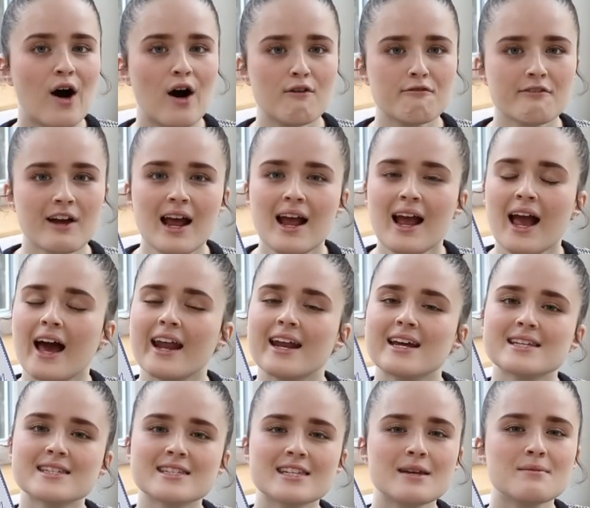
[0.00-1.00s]
off, and
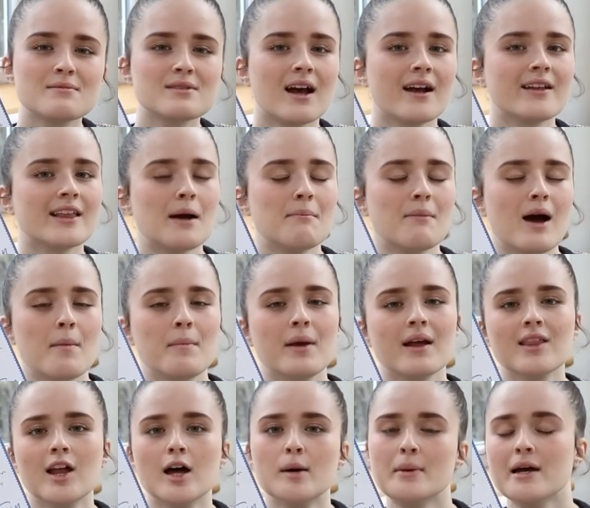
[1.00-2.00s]
it seems like there might be a
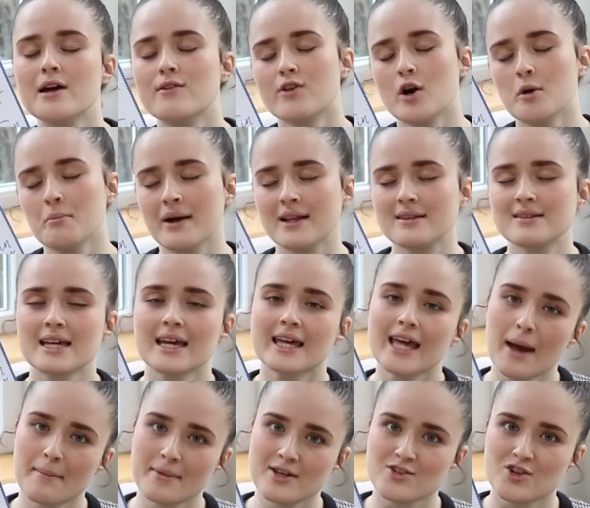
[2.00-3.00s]
little bit of romantic
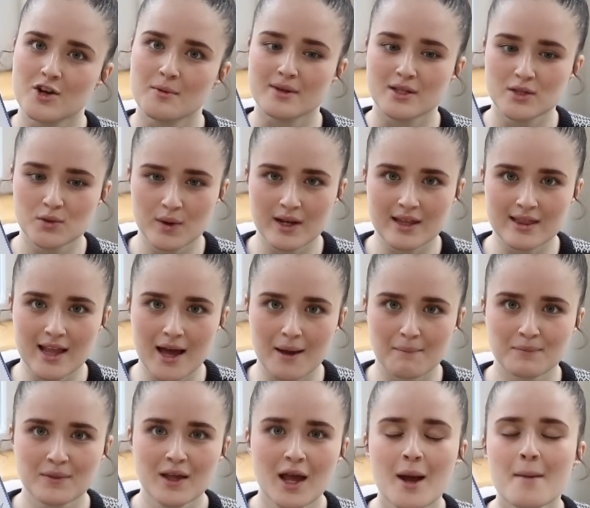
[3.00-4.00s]
chemistry between
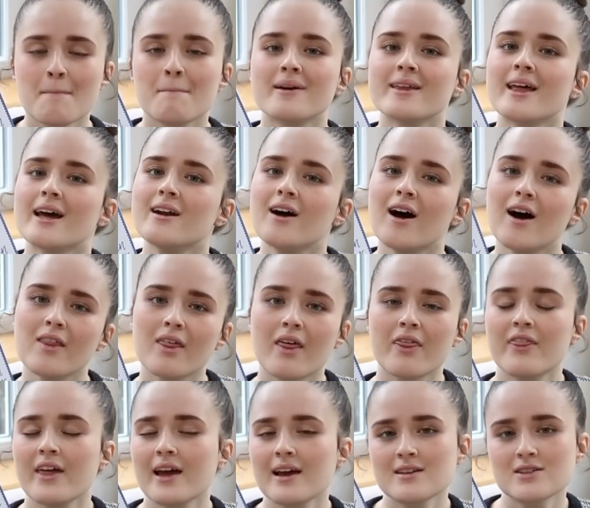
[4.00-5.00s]
them. But then other
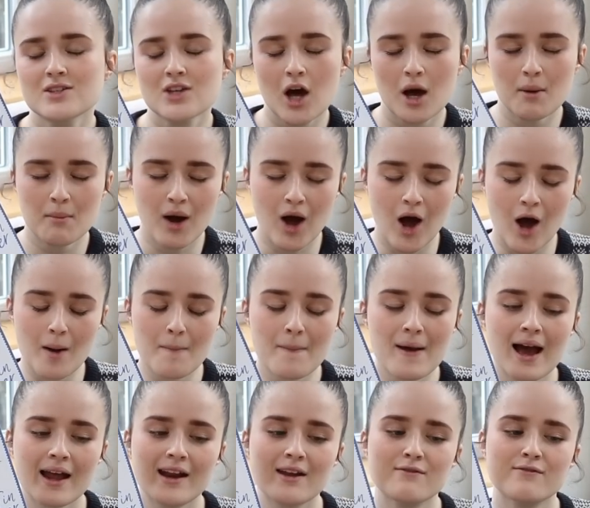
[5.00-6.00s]
things come up,
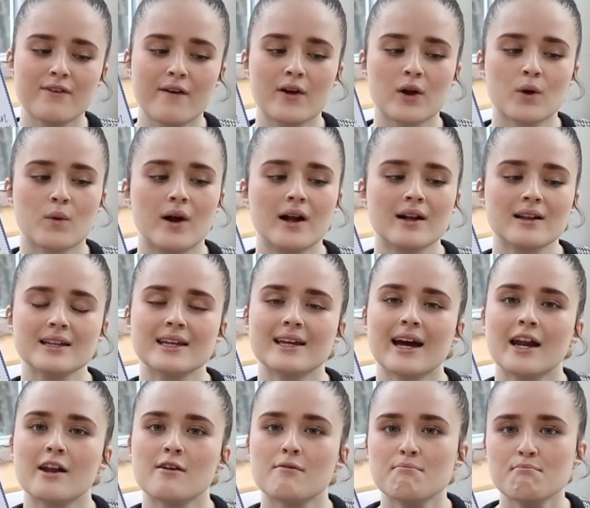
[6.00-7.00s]
and it very quickly
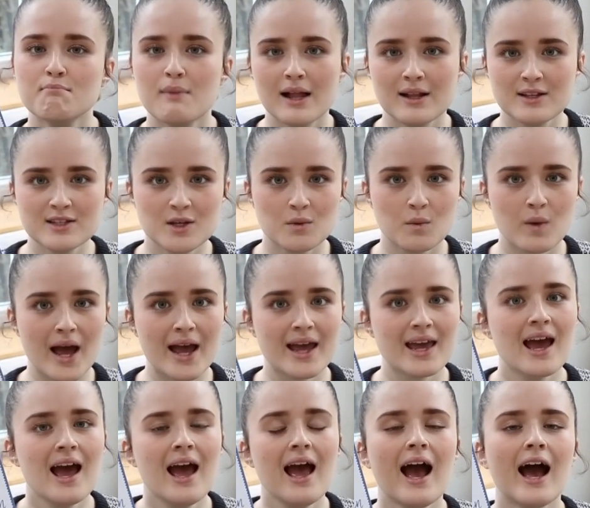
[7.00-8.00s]
kind of melts
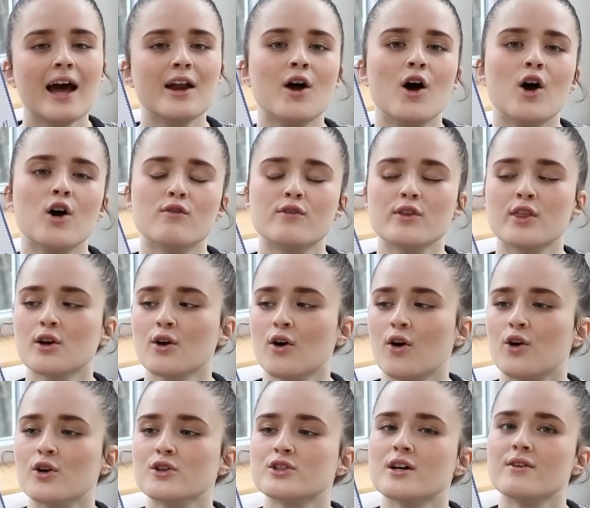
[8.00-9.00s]
away. And over the
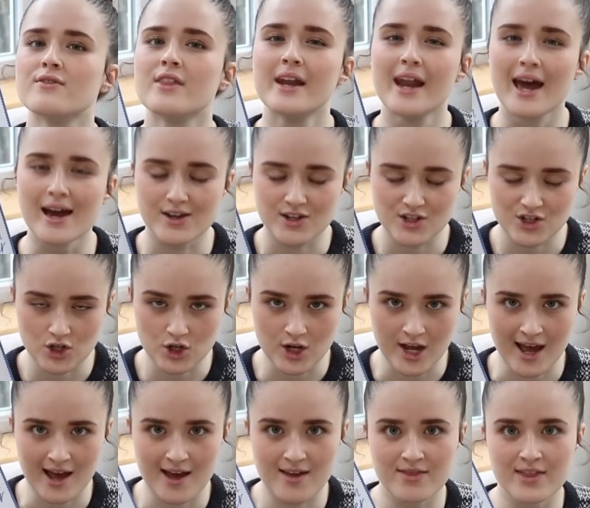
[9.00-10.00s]
course of the next
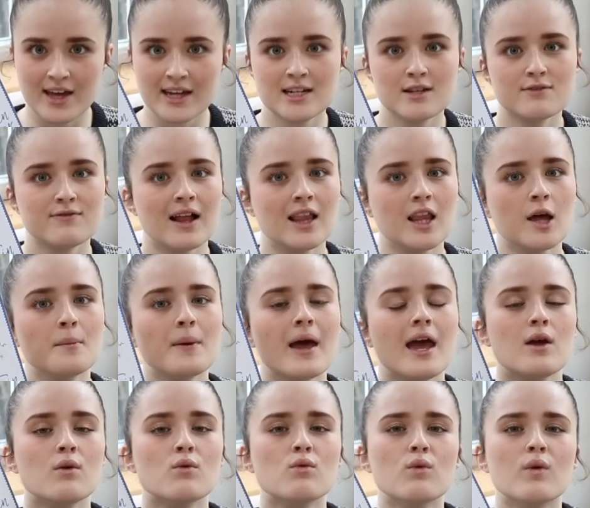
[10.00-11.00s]
year, they develop
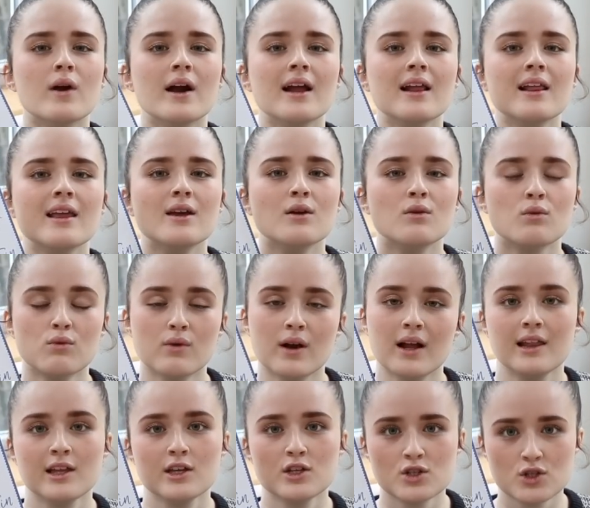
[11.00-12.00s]
a really,
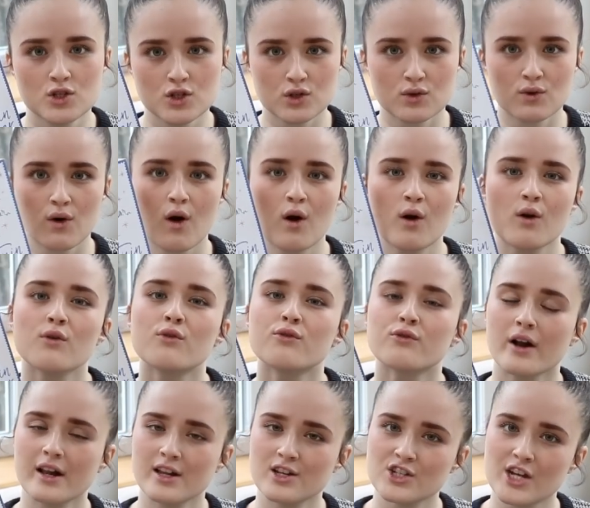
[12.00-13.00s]
really strong
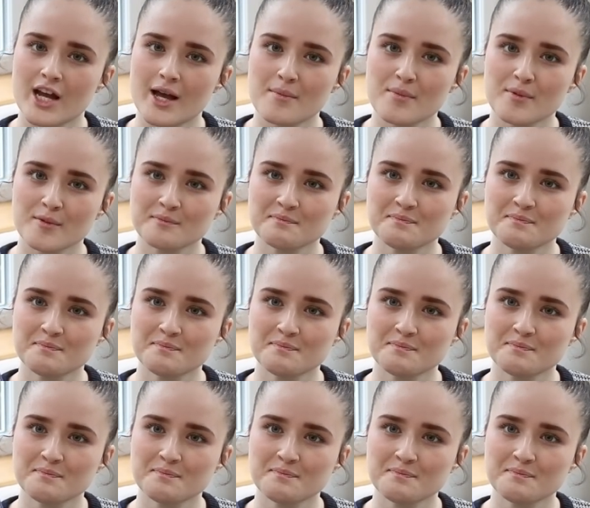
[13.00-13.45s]
friendship.